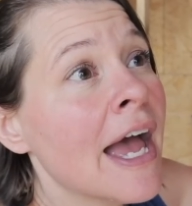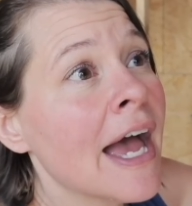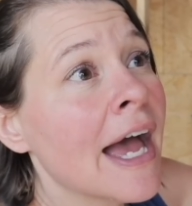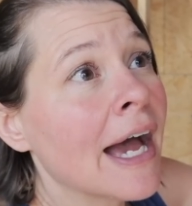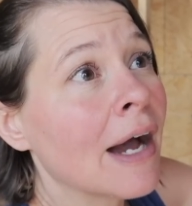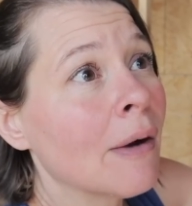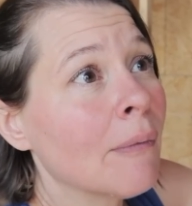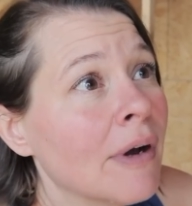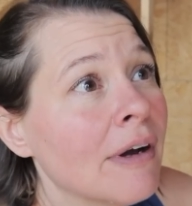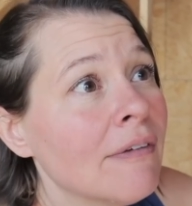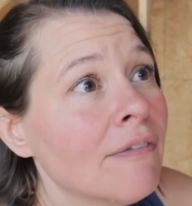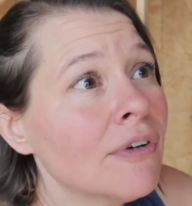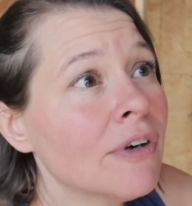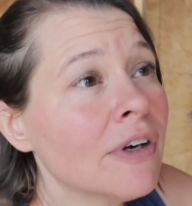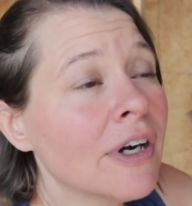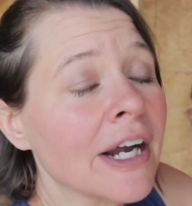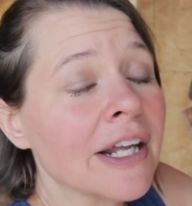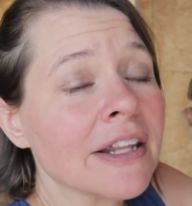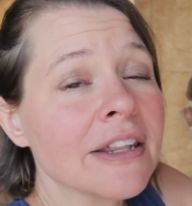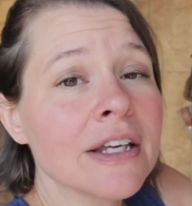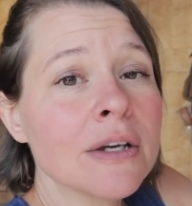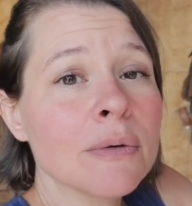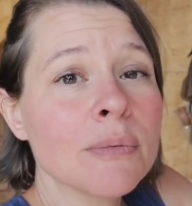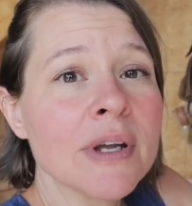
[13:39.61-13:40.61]
However,
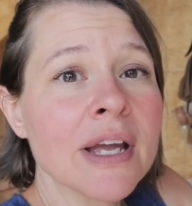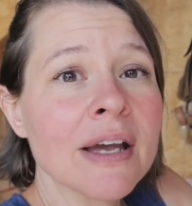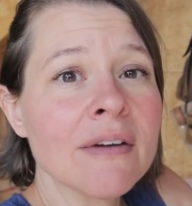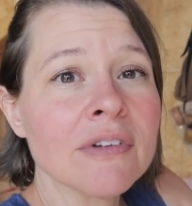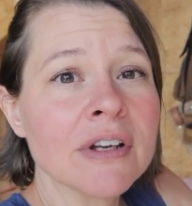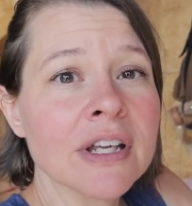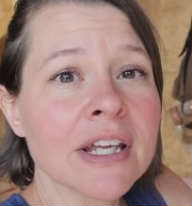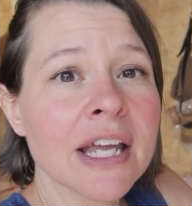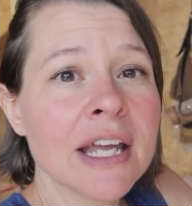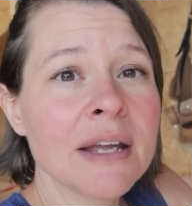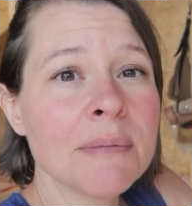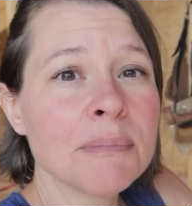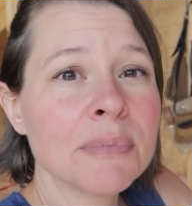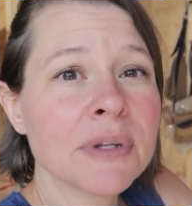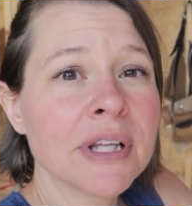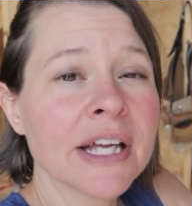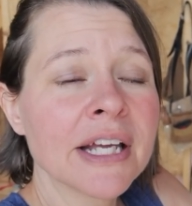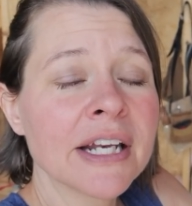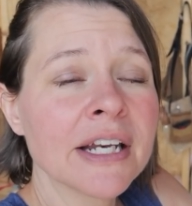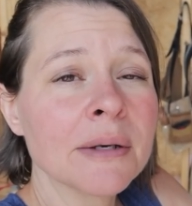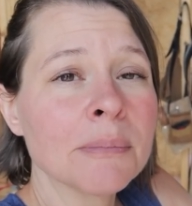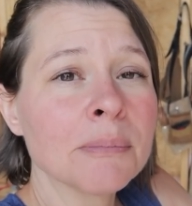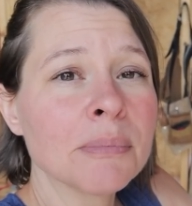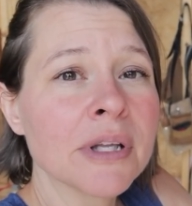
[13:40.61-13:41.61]
I think we have a game
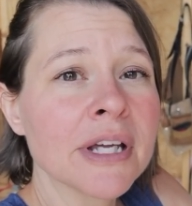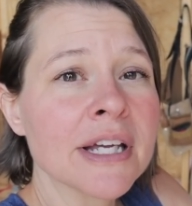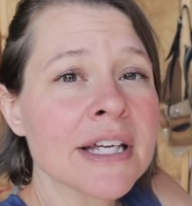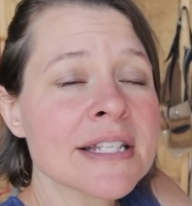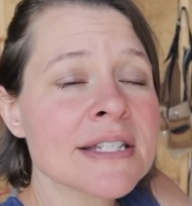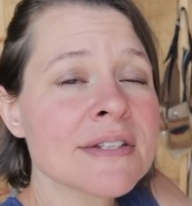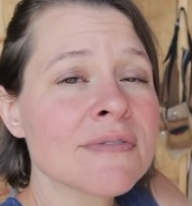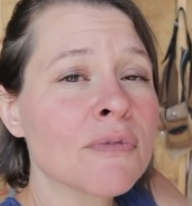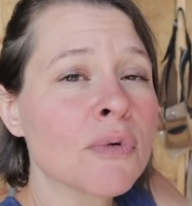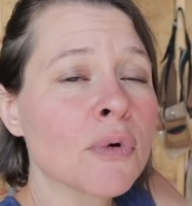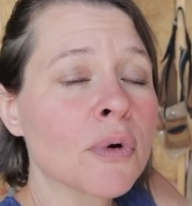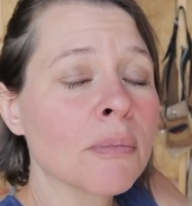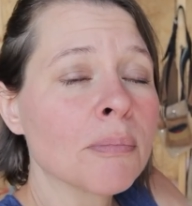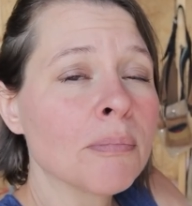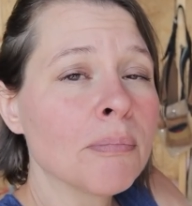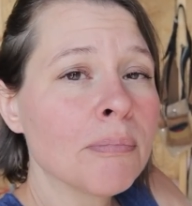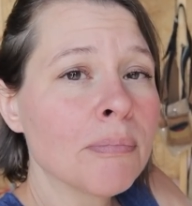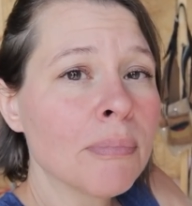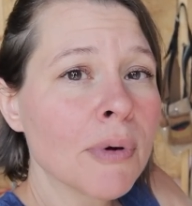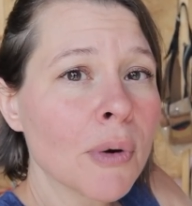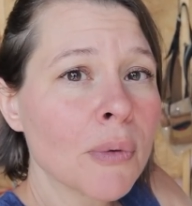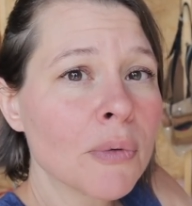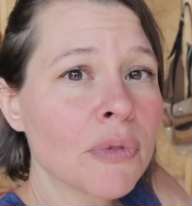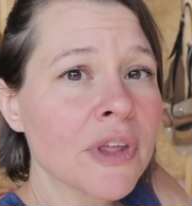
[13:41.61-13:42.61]
plan in place for
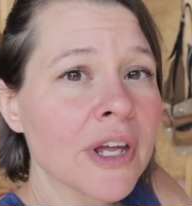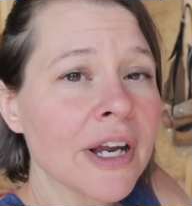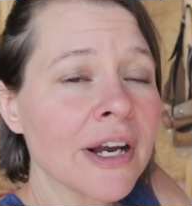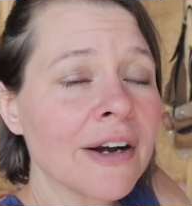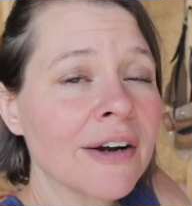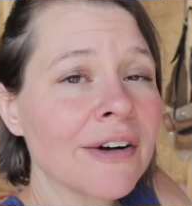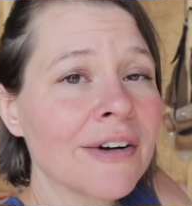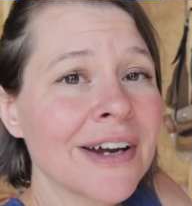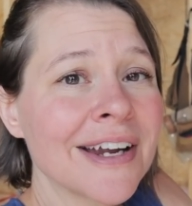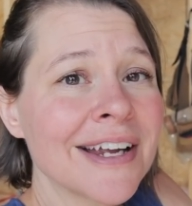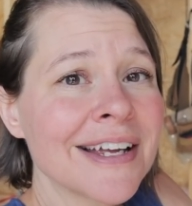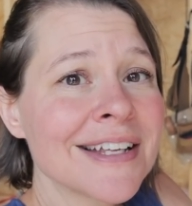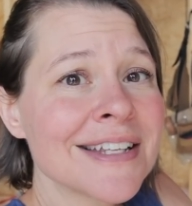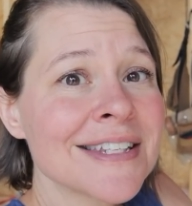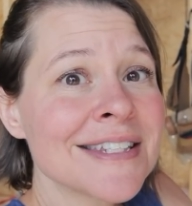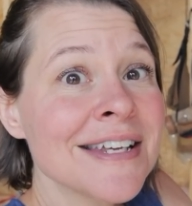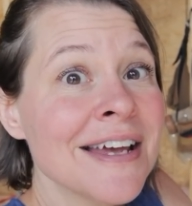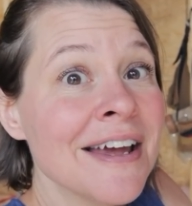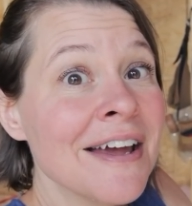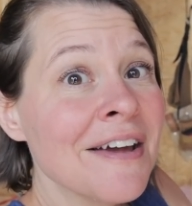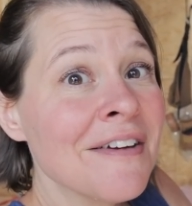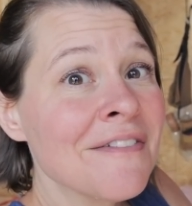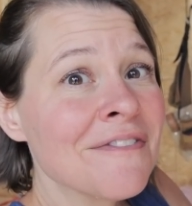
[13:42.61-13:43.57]
both areas.